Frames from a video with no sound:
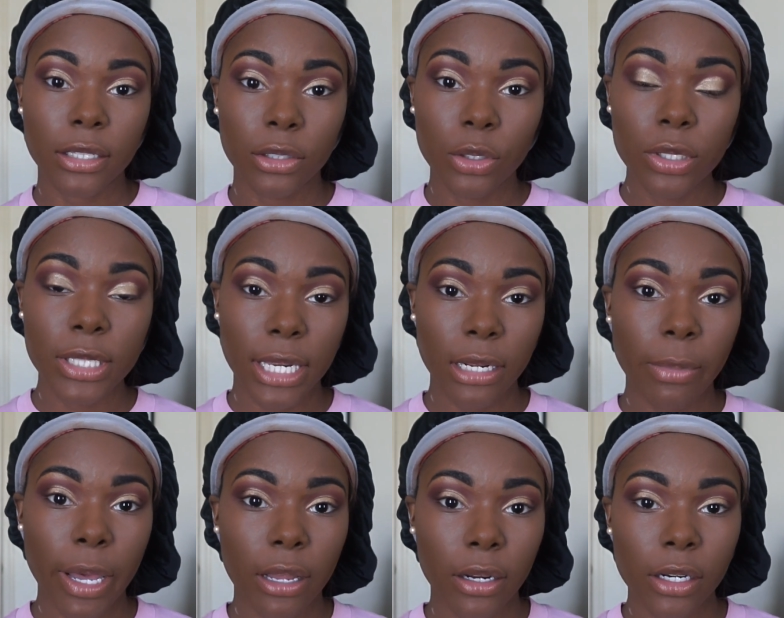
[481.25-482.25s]
loose setting
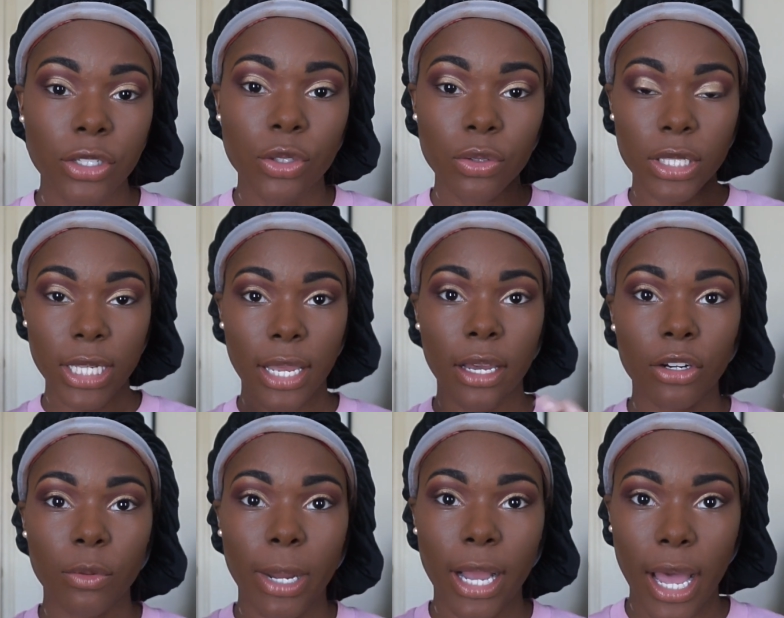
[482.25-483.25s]
powder to set
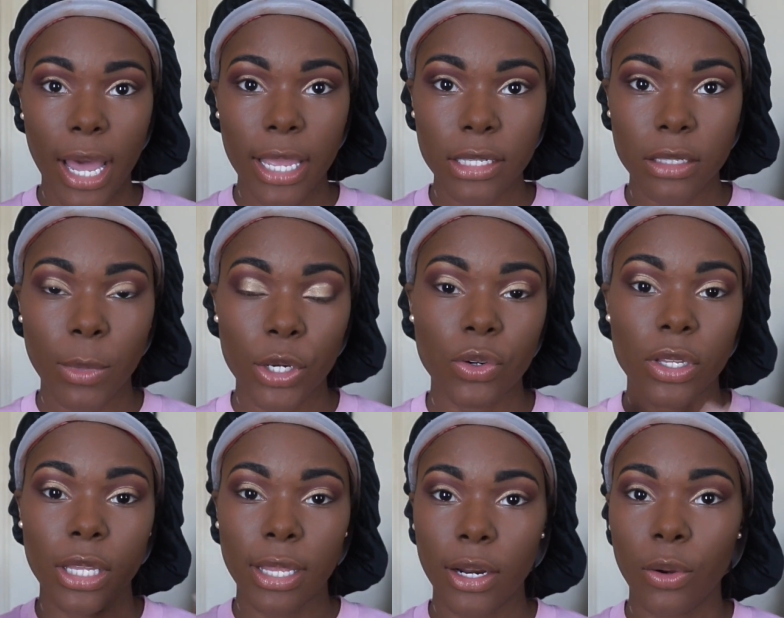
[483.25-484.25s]
under my eyes to make sure
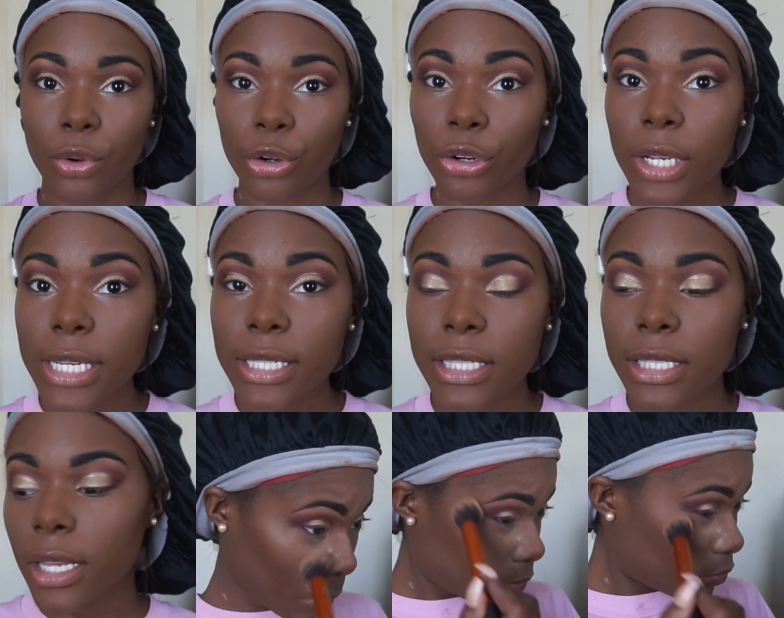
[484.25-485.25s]
that they don't crease.